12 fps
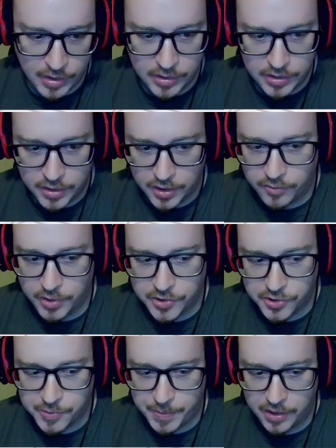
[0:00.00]
In
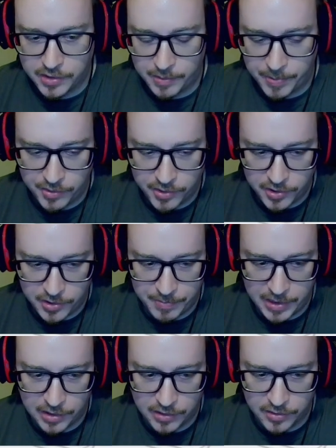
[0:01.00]
retrospect, I probably could have
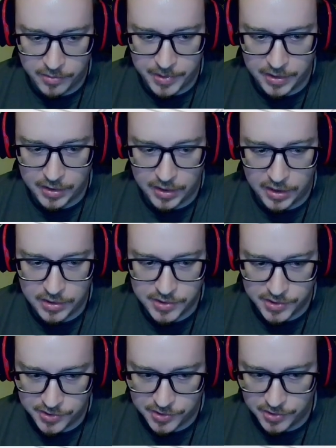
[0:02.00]
bet a little bit less
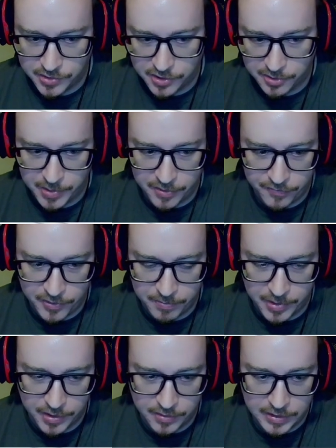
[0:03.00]
to still look bluffy,
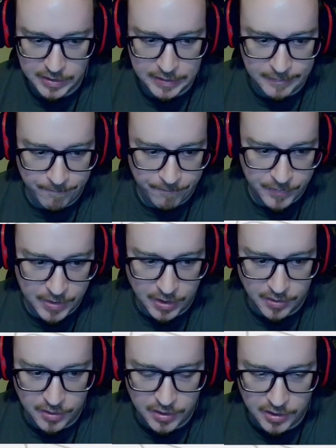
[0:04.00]
but I
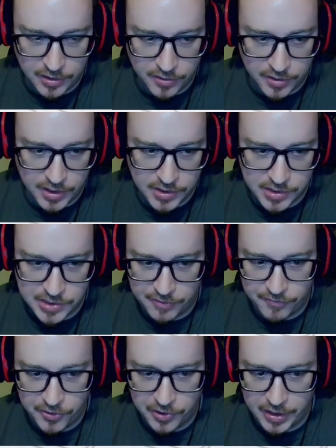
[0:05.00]
think he either has a 7
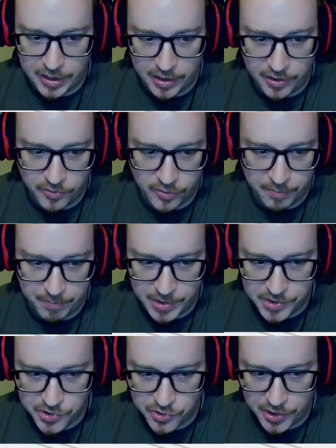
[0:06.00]
or a 9 or a missed
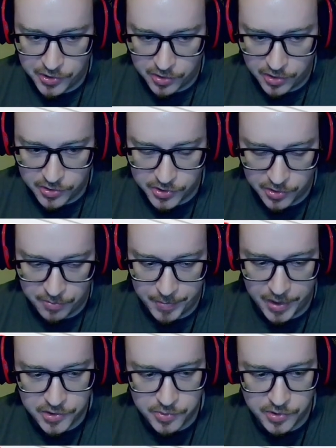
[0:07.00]
straight draw, so might
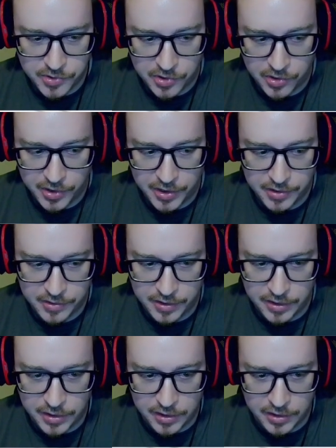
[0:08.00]
as well target
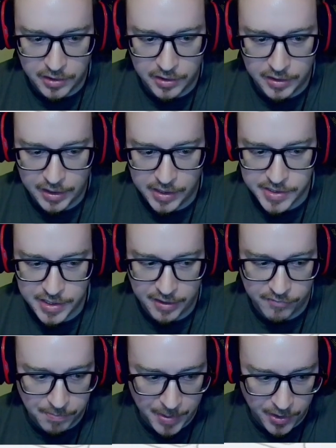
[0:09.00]
the hands that have a
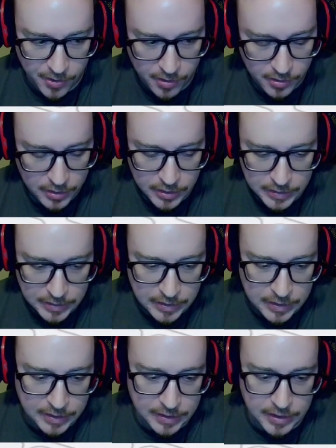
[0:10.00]
pair.
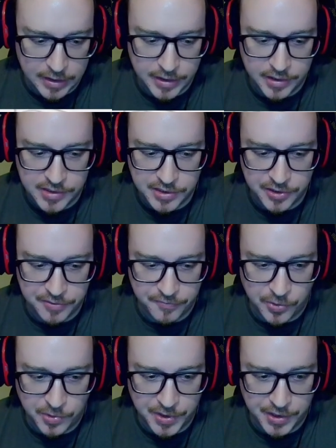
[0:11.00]
He does end up
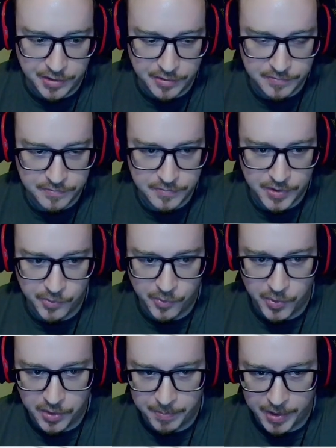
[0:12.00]
folding. We win
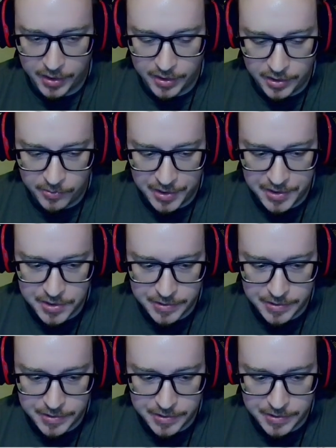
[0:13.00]
the pot anyways.